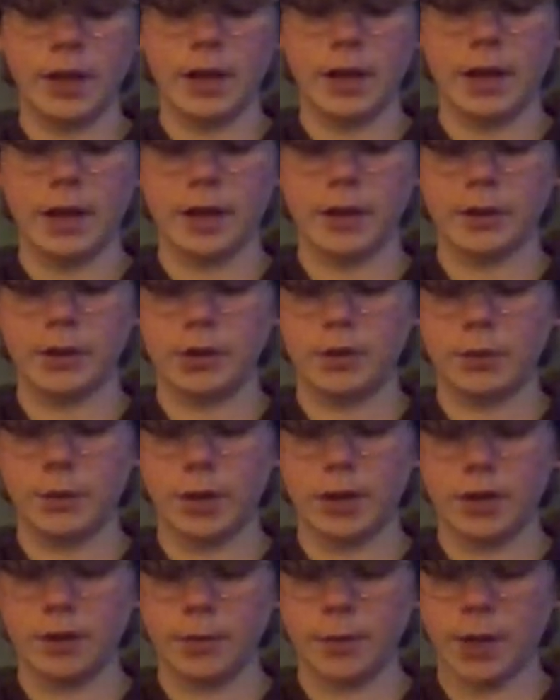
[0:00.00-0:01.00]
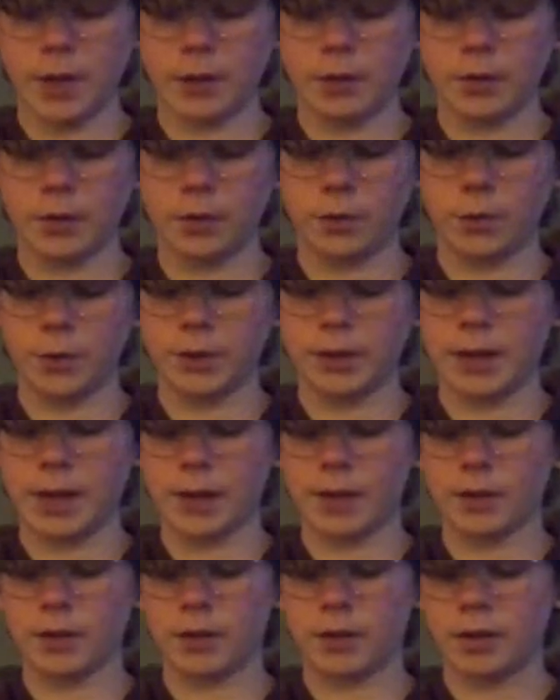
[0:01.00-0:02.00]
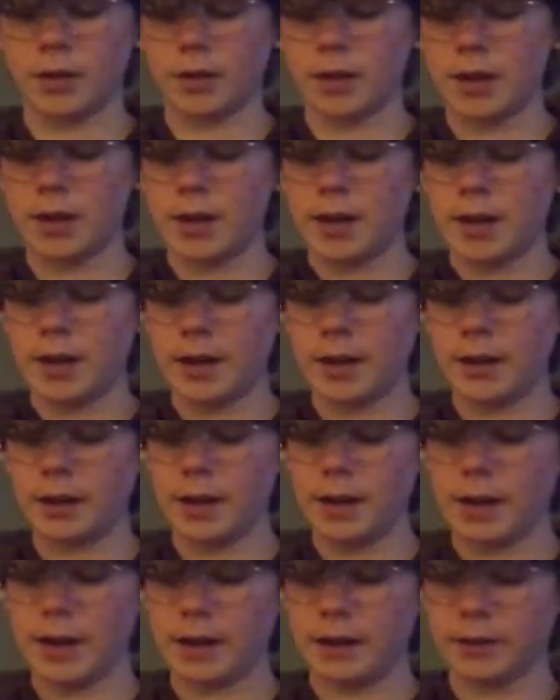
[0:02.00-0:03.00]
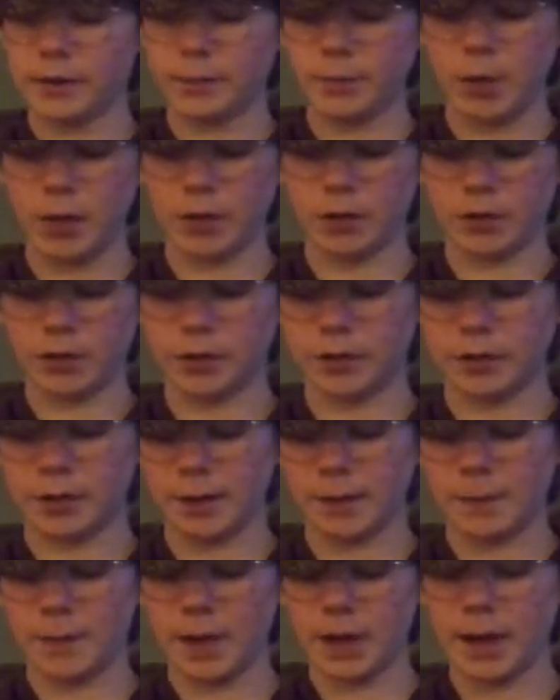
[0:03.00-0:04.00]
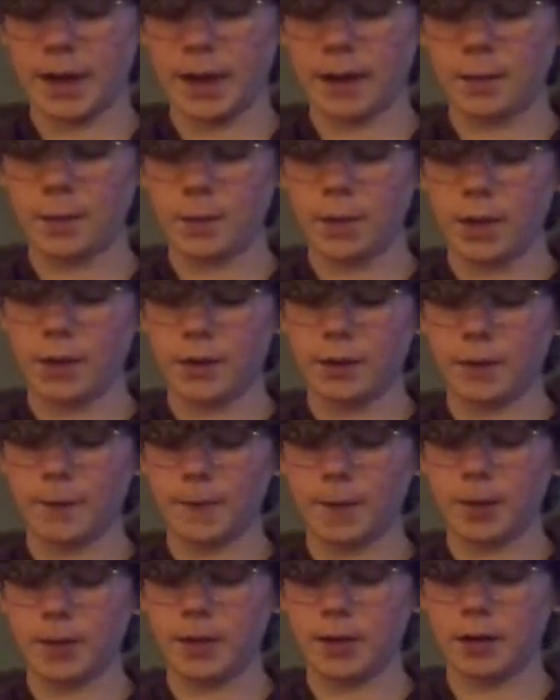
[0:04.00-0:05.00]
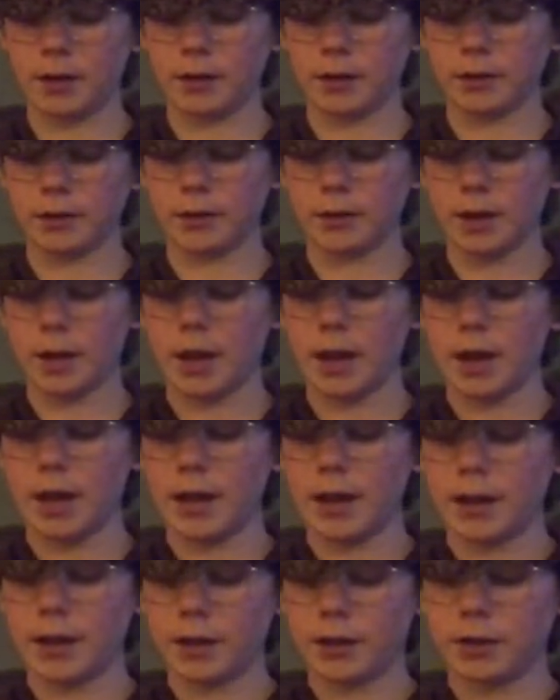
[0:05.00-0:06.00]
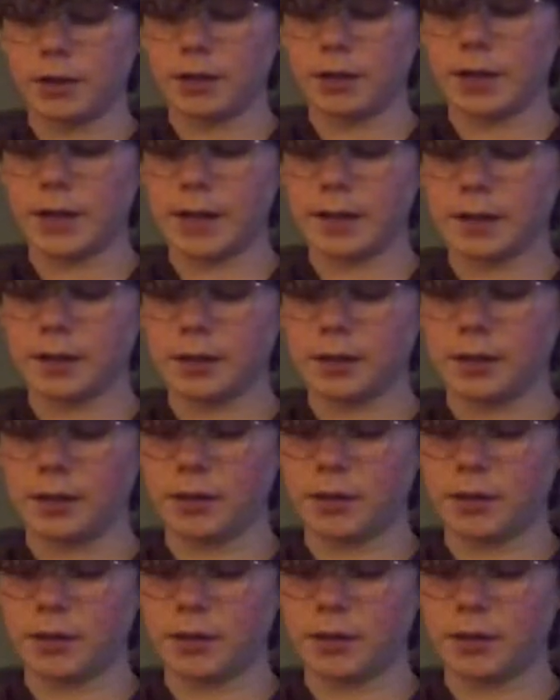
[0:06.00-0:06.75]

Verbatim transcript: As she went about her wood gathering, Hannah had a spring in her step that hadn't been there for years. She danced in the